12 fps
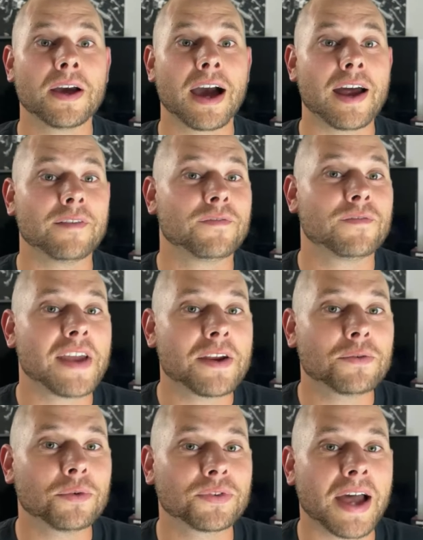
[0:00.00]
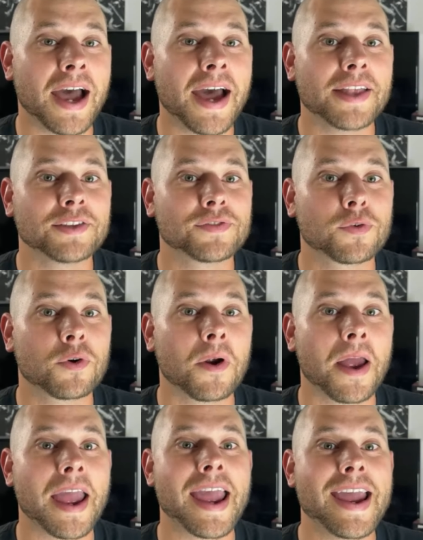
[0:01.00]
on FanDuel's odds for
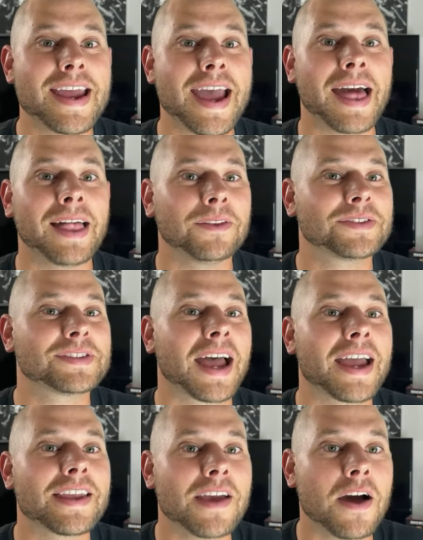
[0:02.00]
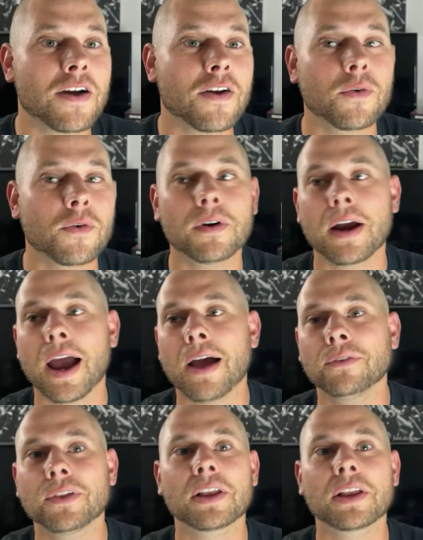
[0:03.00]
AL Cy Young, or how the